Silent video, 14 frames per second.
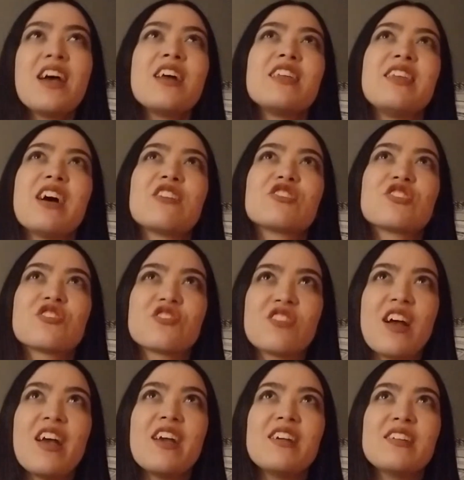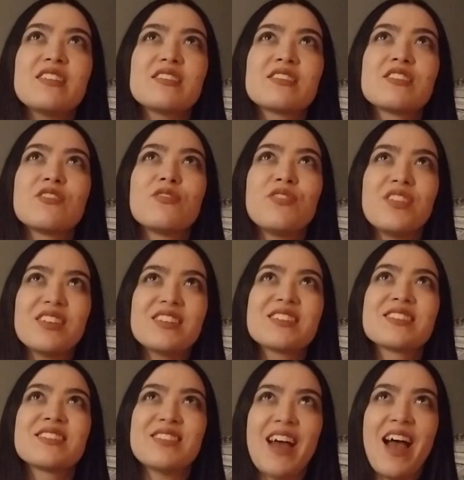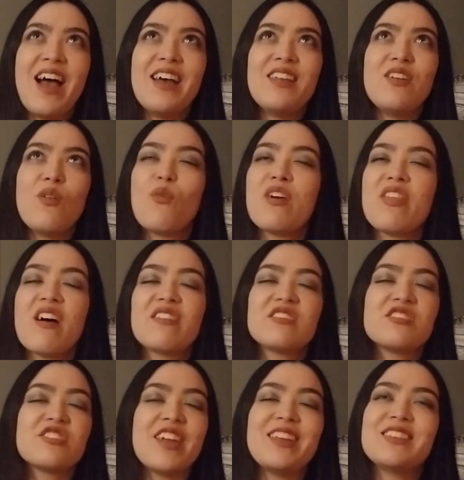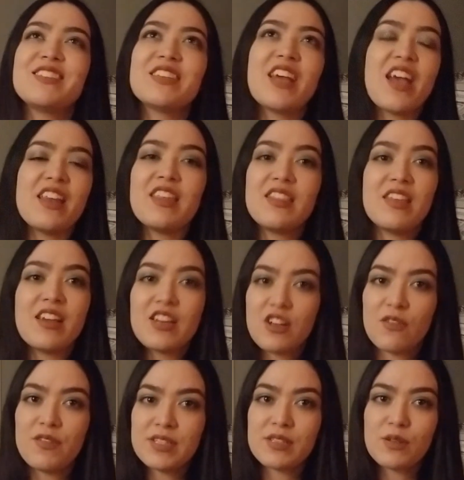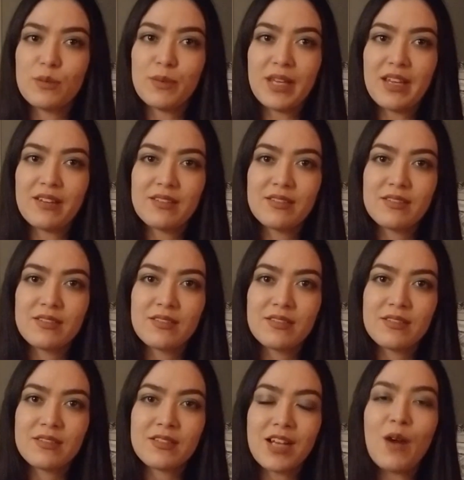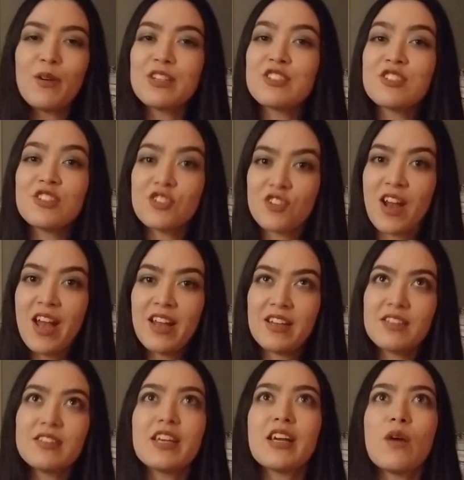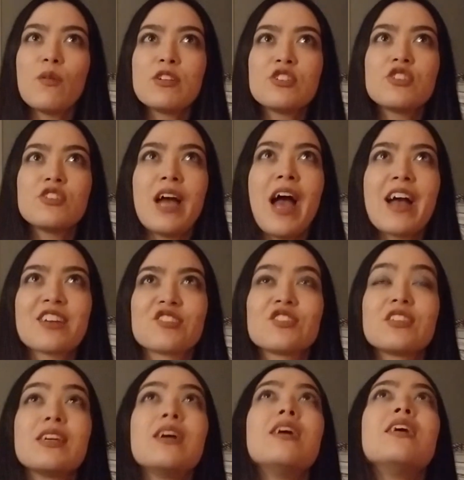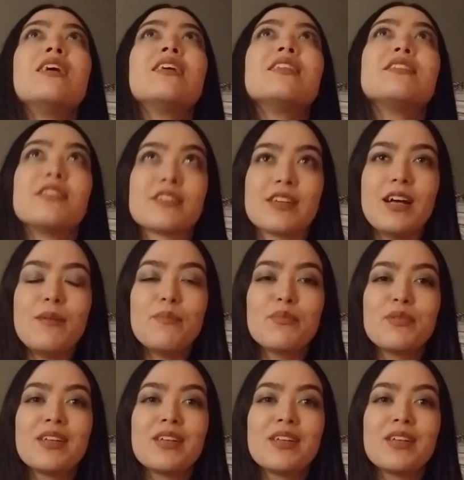Now try to feel sad without changing anything in your physical being. I want you to try it. Like, I want you to actually look up